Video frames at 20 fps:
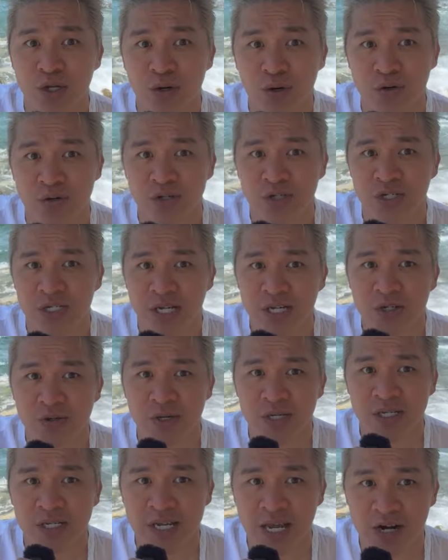
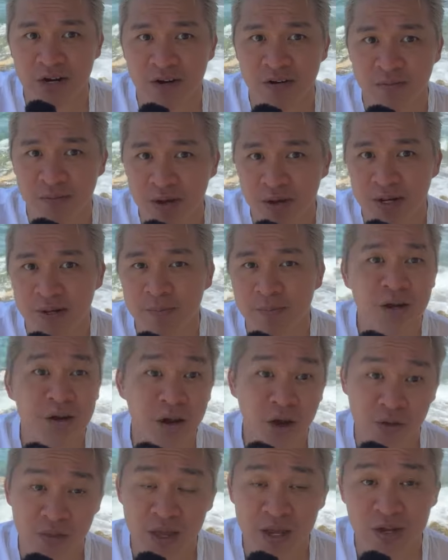Eurocentric standard of beauty,
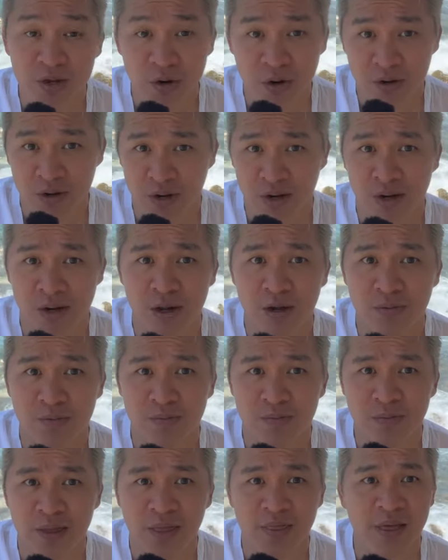know that you are not alone
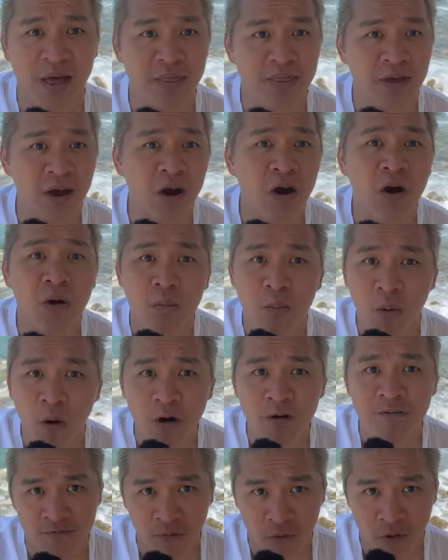and that there are
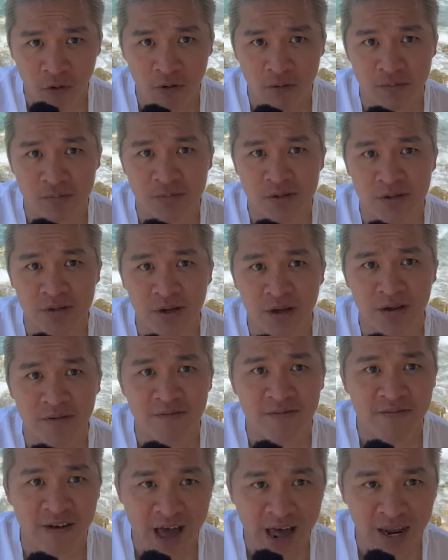more forms of
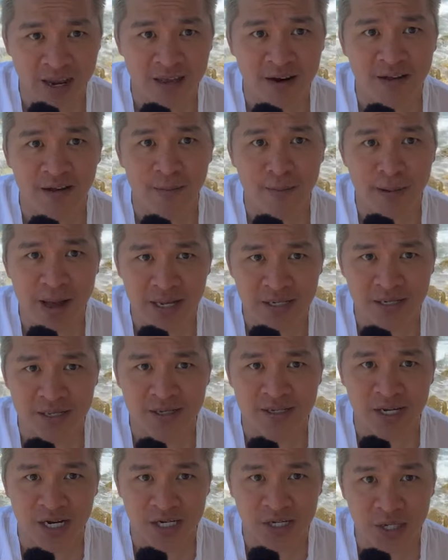valid
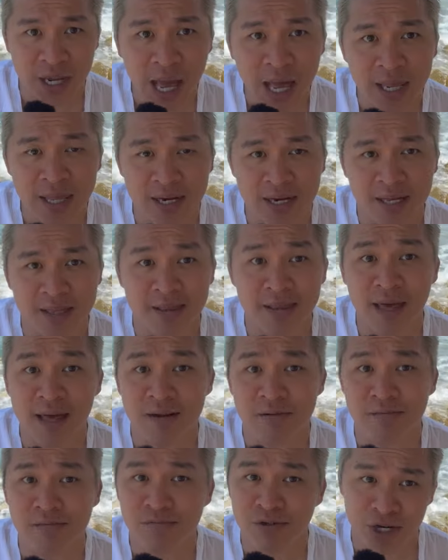masculine sexuality
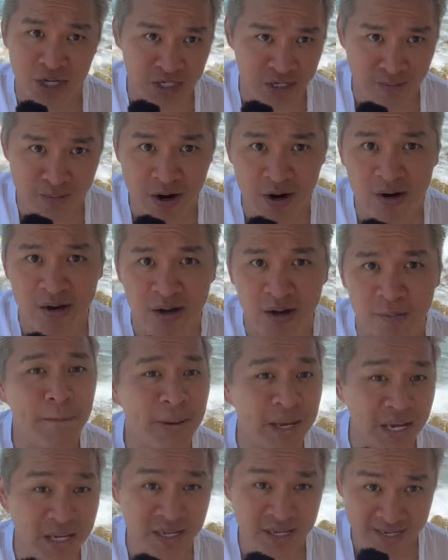than just America.
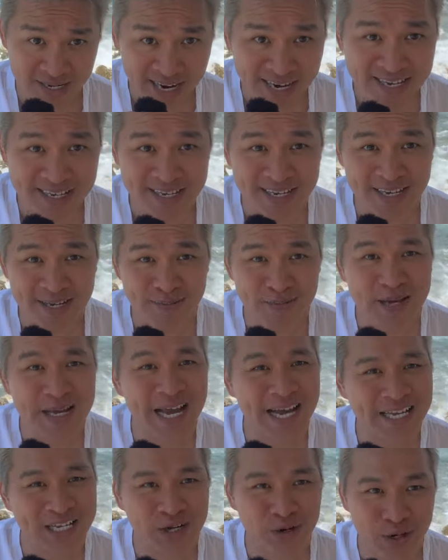Be sexy
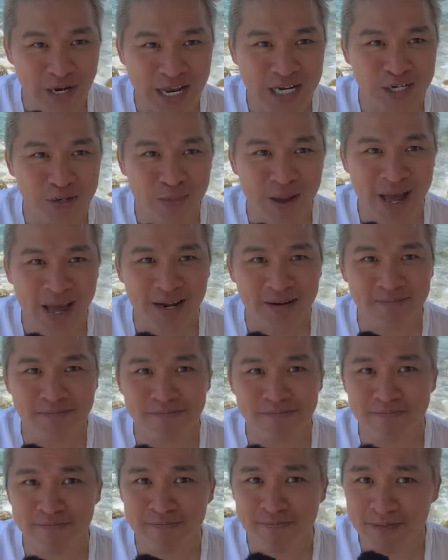because you're an Asian man
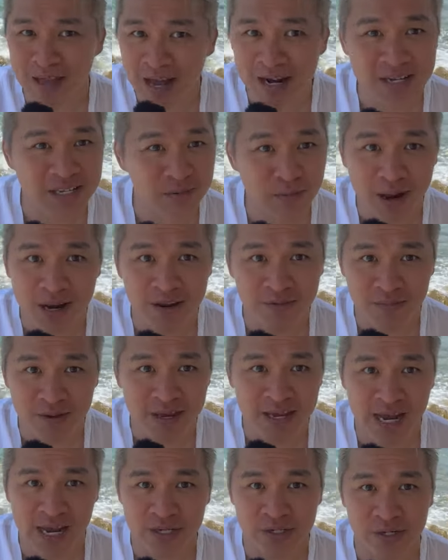not in spite of
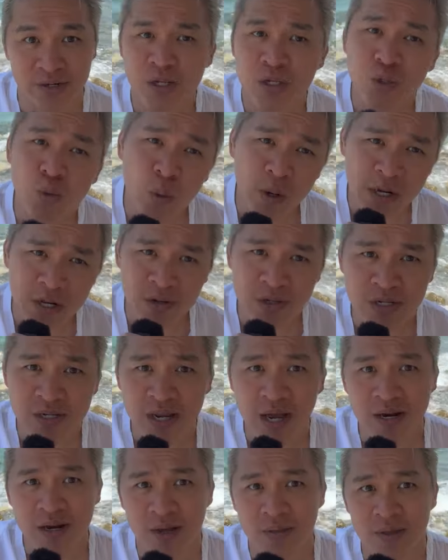being Asian. So where do you
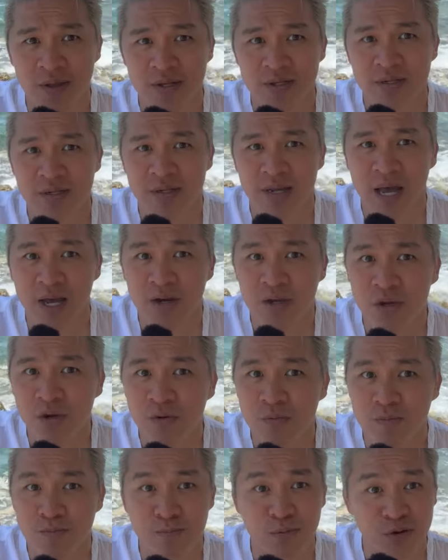stand on this? How do
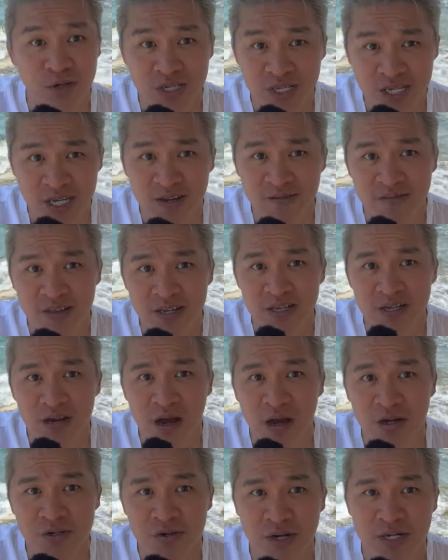you perceive these
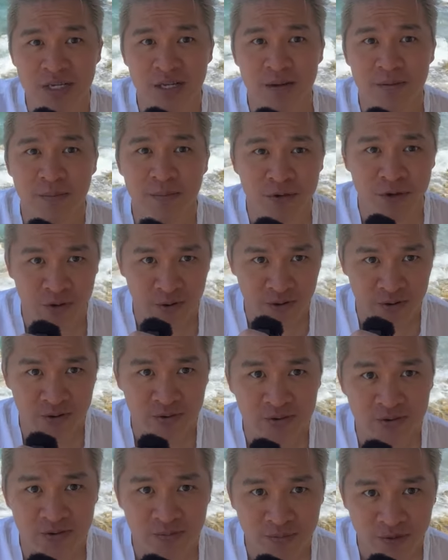contrasting
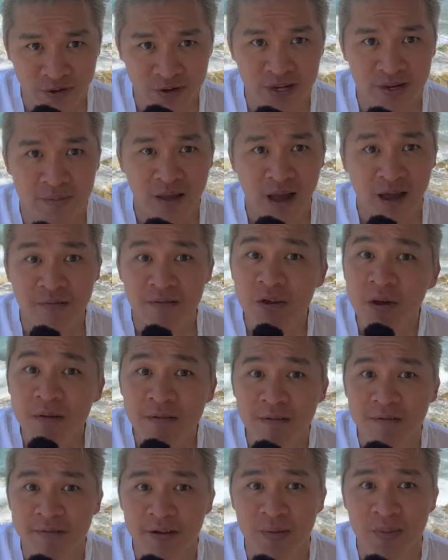genders of beauty? Have you
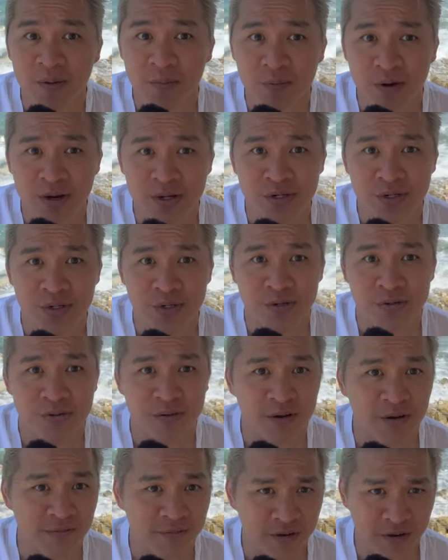ever felt the pressure
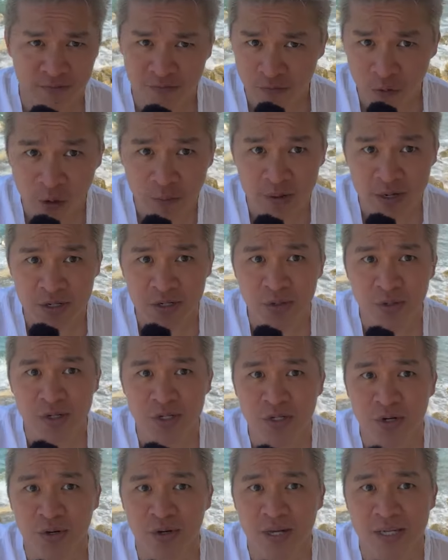of conforming to a
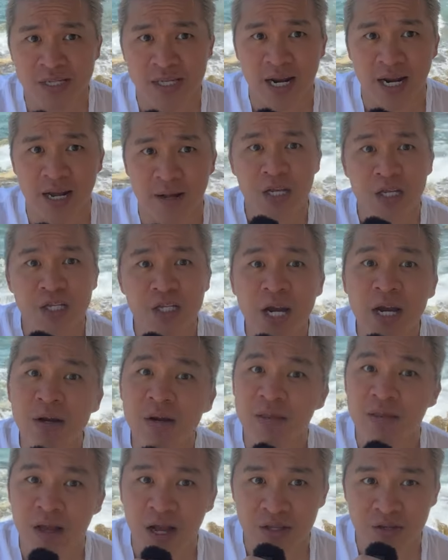certain aesthetic? Share
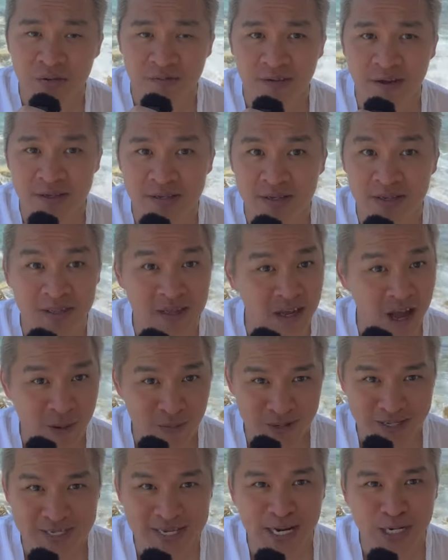your thoughts with us in the
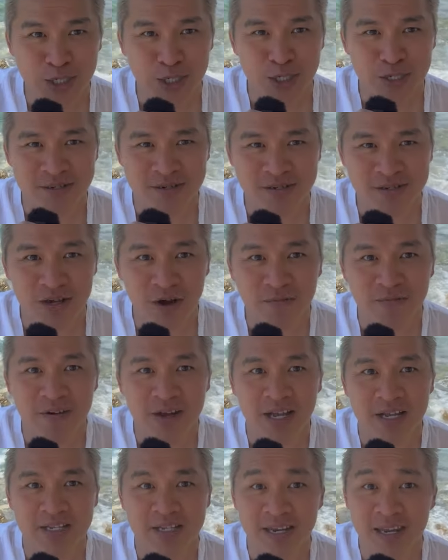comments section. Don't
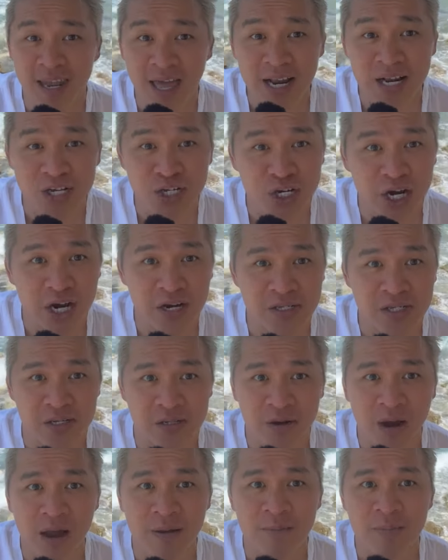forget to like, share, and
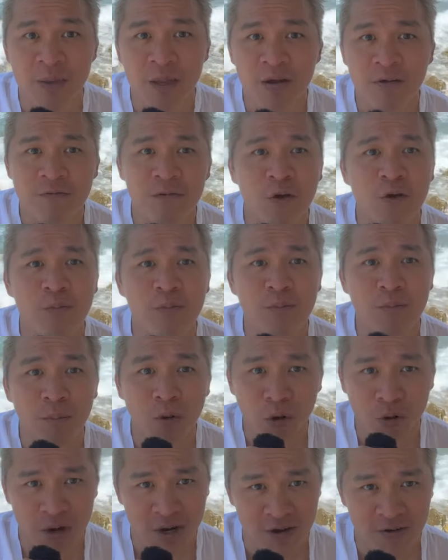subscribe for
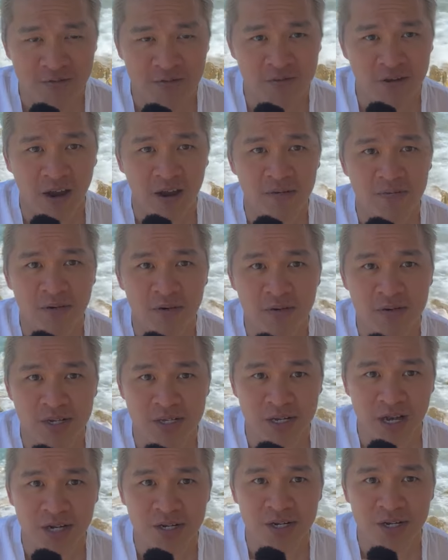more insightful
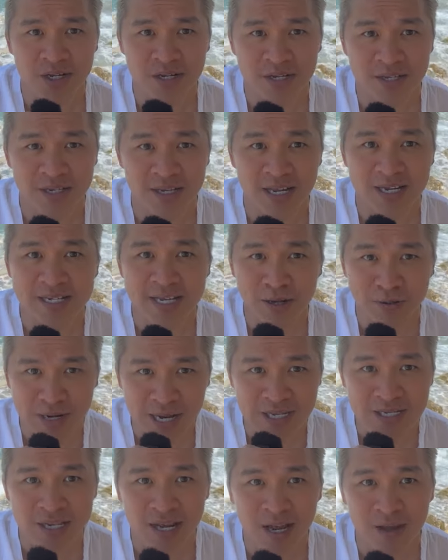discussions. Until
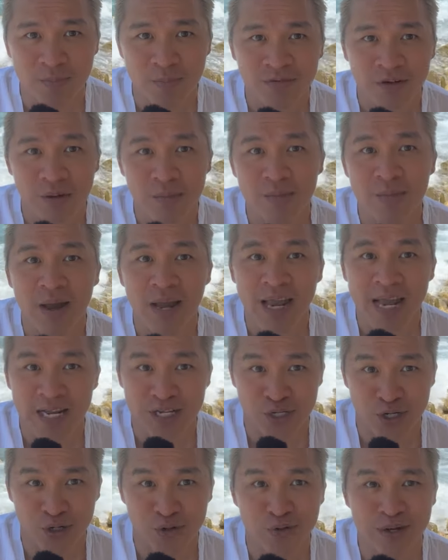next time, from
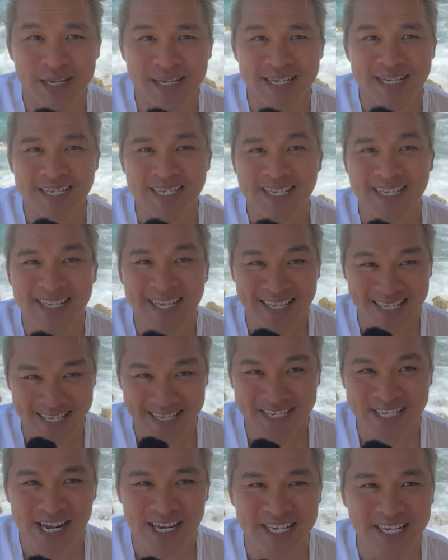Ancient Greece, this
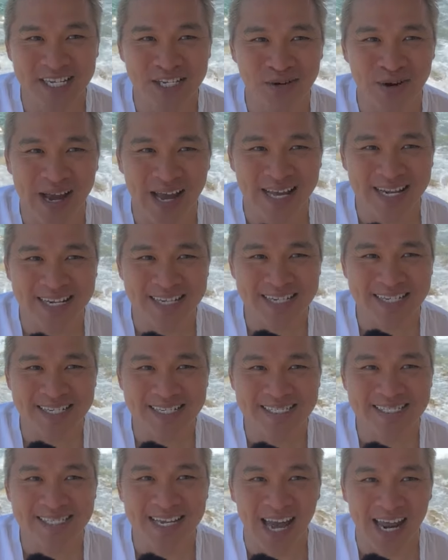is JT Tran,
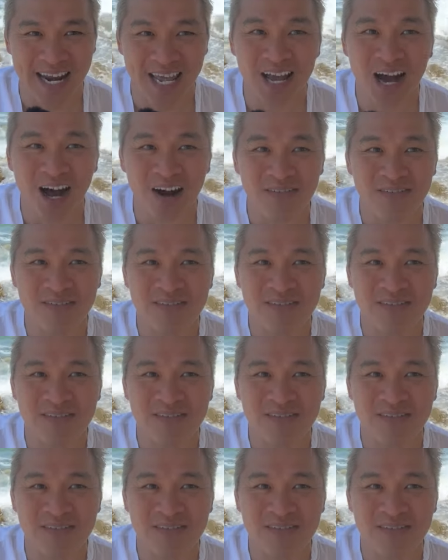signing off.